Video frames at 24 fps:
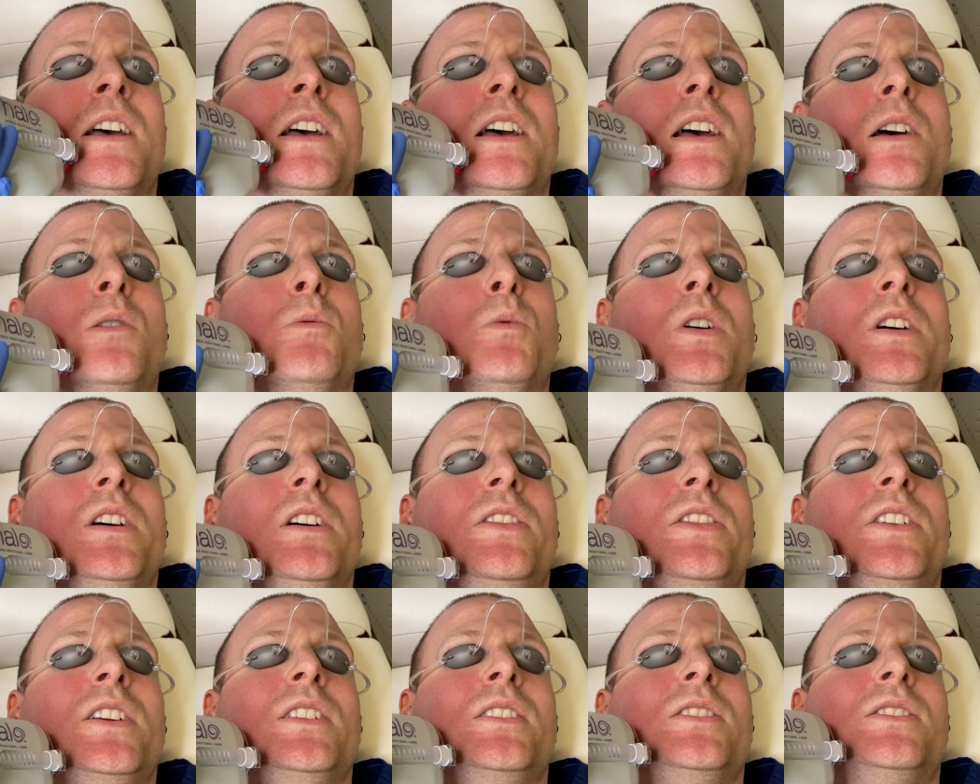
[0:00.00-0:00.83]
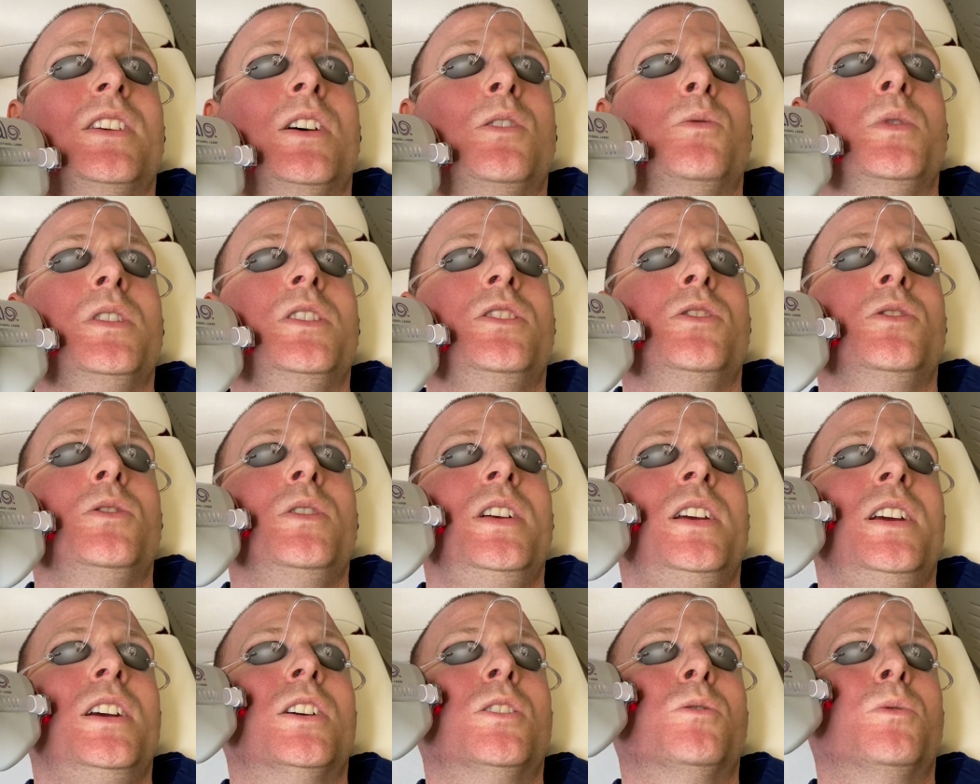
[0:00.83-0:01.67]
And one of the things that we do
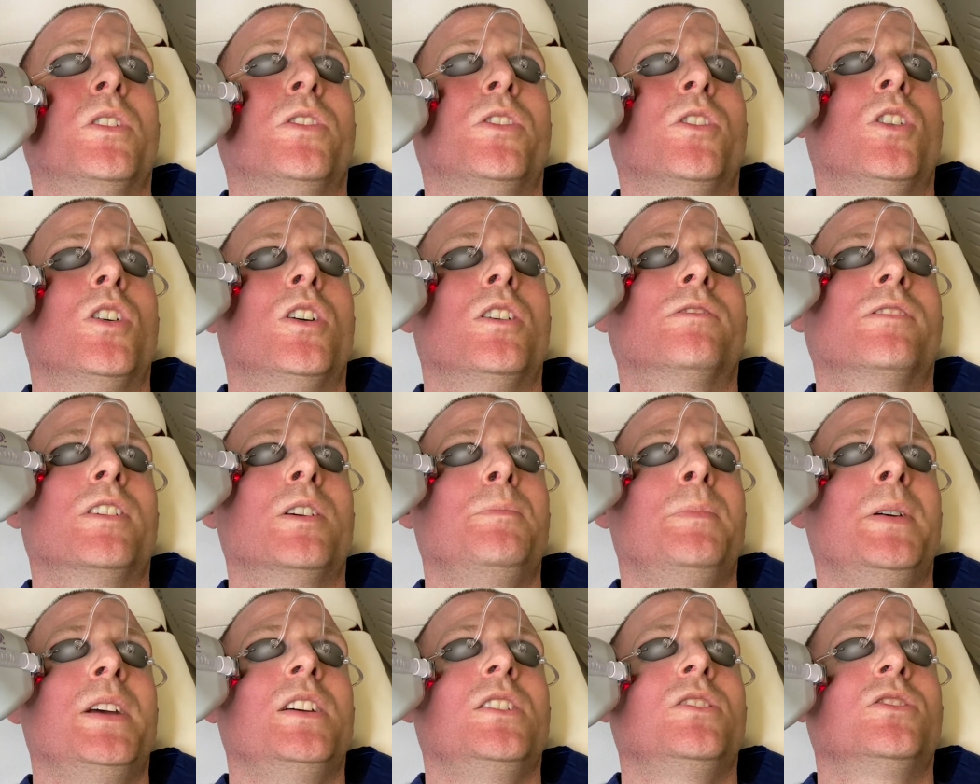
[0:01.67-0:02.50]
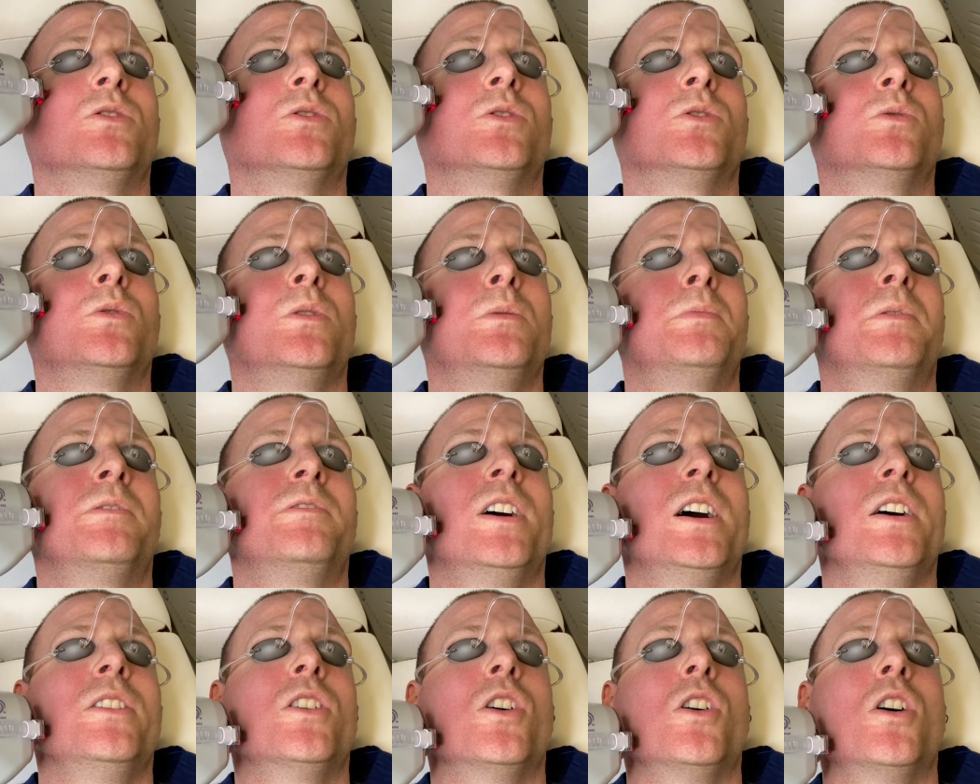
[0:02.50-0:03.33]
here with all of our patients, we
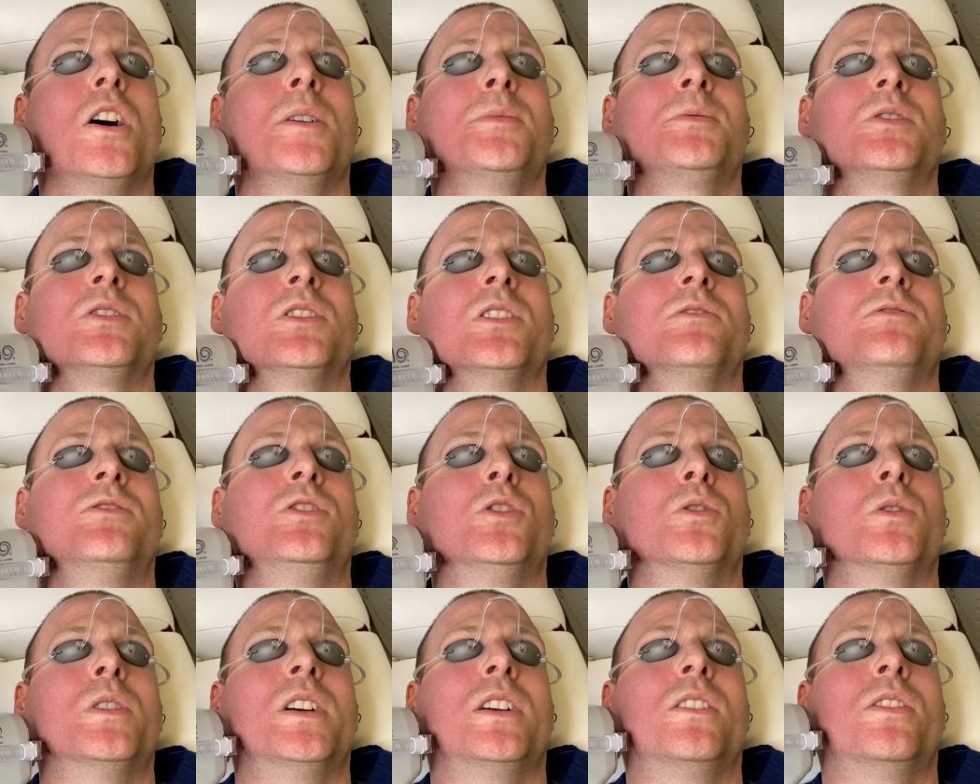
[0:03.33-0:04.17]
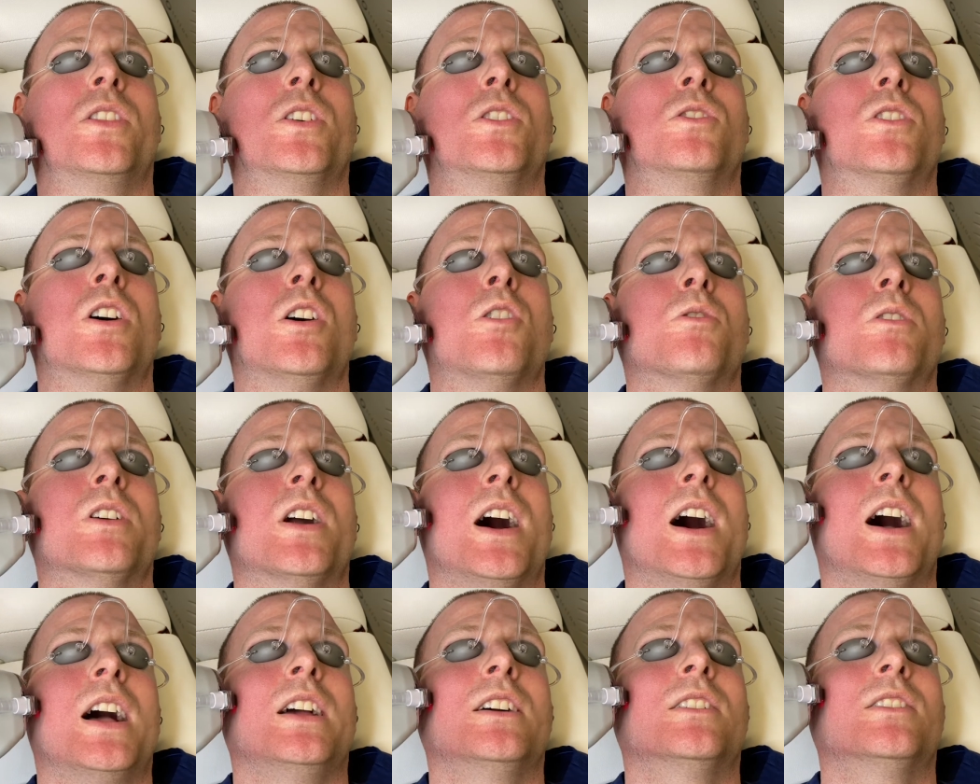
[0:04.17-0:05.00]
provide the option of doing the lower
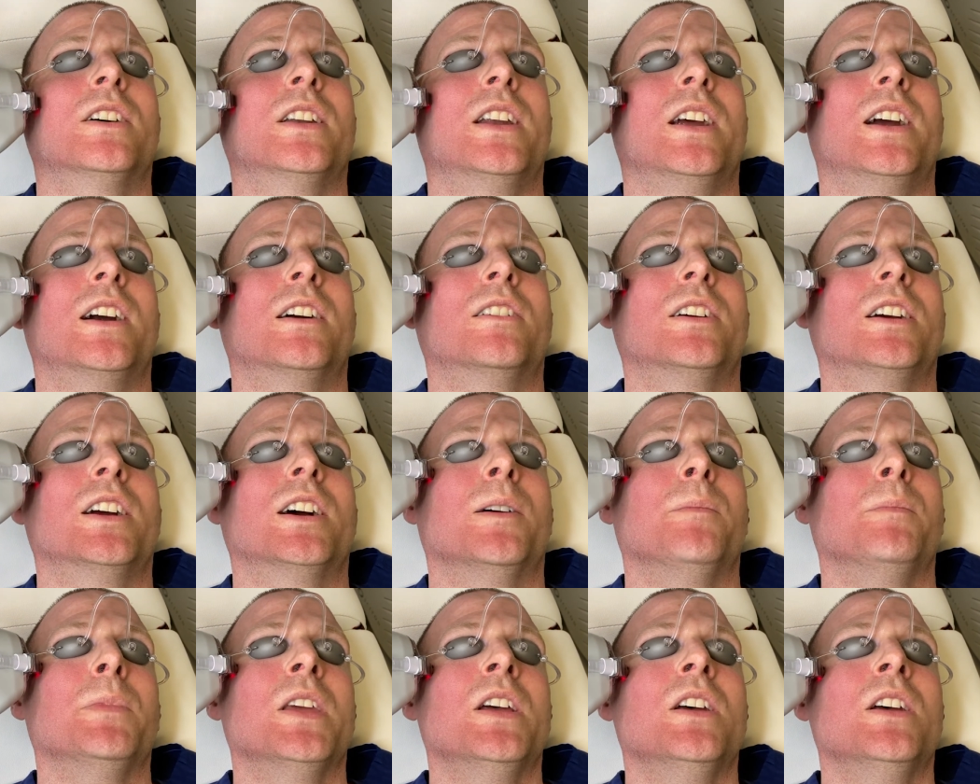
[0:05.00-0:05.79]
eyelid area.